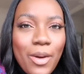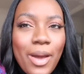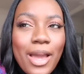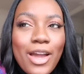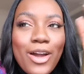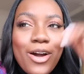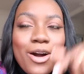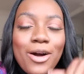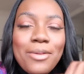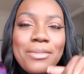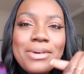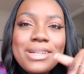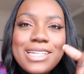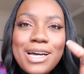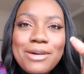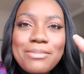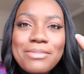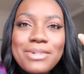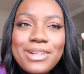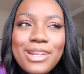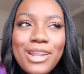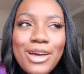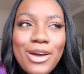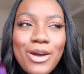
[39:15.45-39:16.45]
And comment down
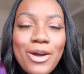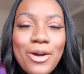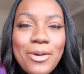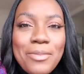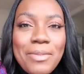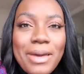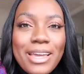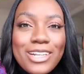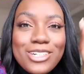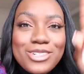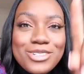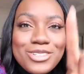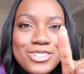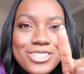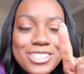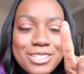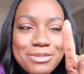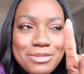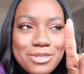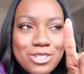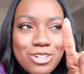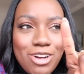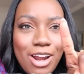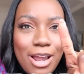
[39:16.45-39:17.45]
below, make sure you're
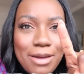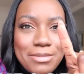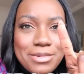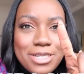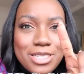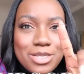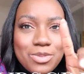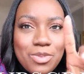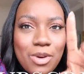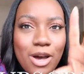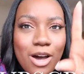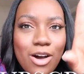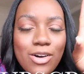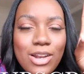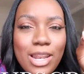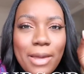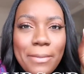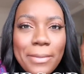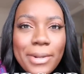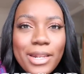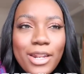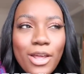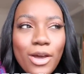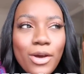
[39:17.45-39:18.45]
subscribed as well.
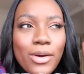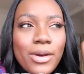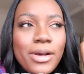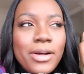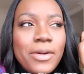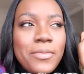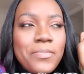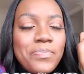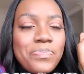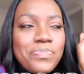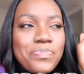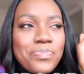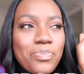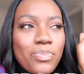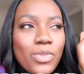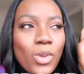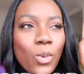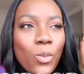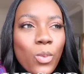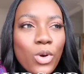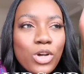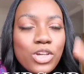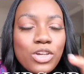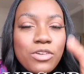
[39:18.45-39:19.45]
Let me know
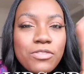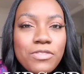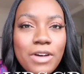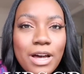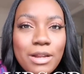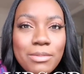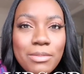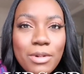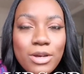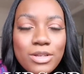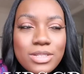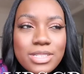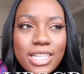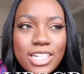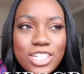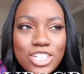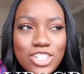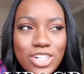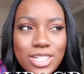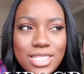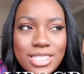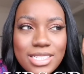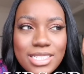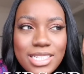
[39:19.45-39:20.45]
what you found most
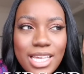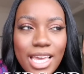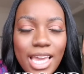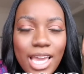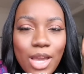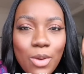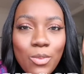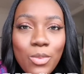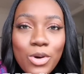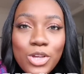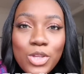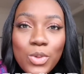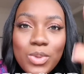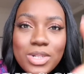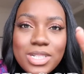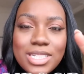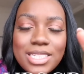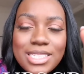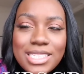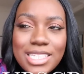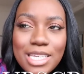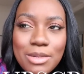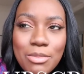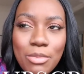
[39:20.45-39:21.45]
interesting, what you want
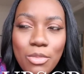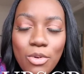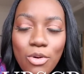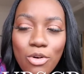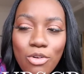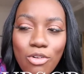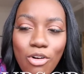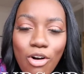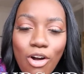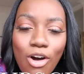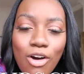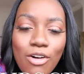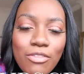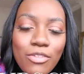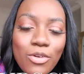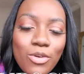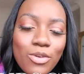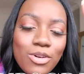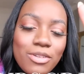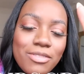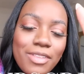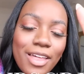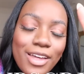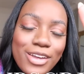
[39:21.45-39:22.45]
to see more of,
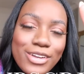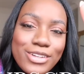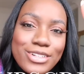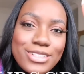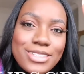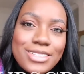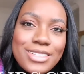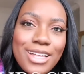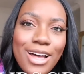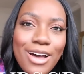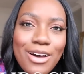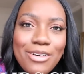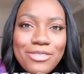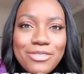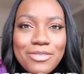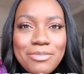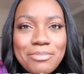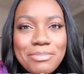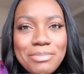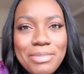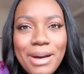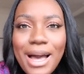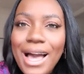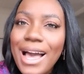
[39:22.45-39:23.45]
all of that good stuff.
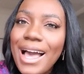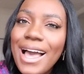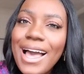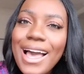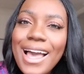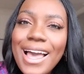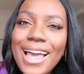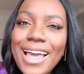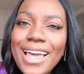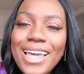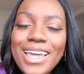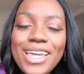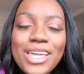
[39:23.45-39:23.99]
Bye.